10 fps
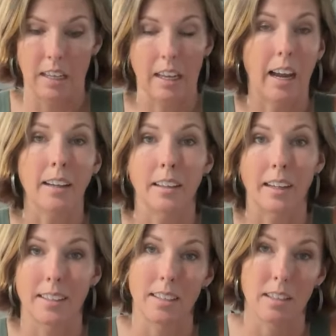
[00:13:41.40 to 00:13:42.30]
I
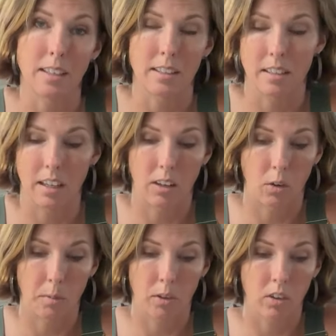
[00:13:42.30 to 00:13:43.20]
liked it. It tasted like an
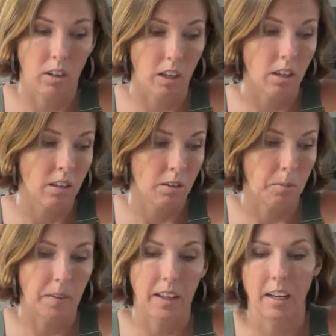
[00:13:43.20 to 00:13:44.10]
oatmeal cookie,
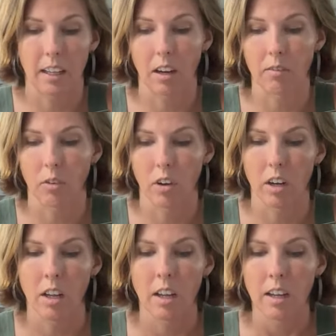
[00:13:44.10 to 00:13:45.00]
but they didn't care for it.
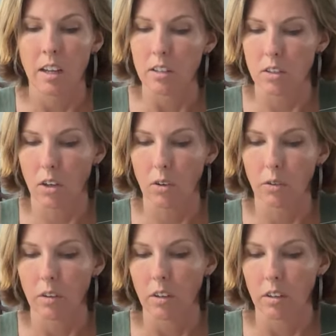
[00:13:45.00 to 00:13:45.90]

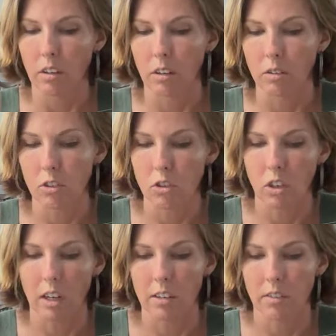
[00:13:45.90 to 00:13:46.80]
So, just
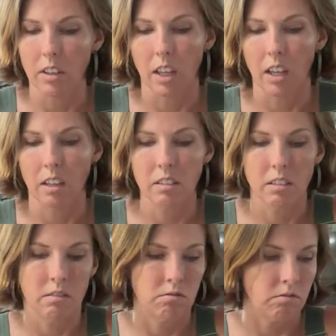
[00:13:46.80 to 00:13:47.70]
try different things
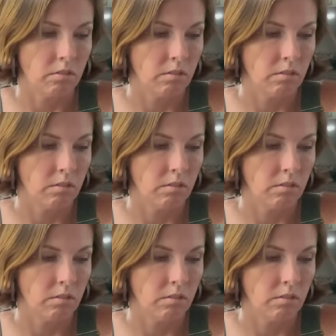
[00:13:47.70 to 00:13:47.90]
and